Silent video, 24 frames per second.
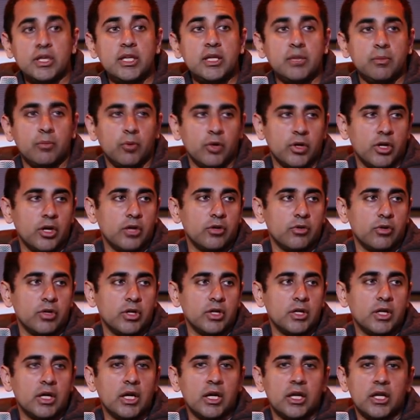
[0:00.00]
keep
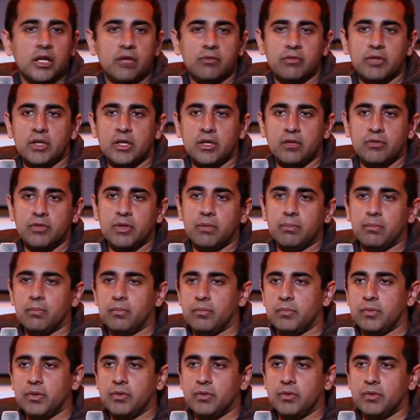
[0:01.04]
100 if they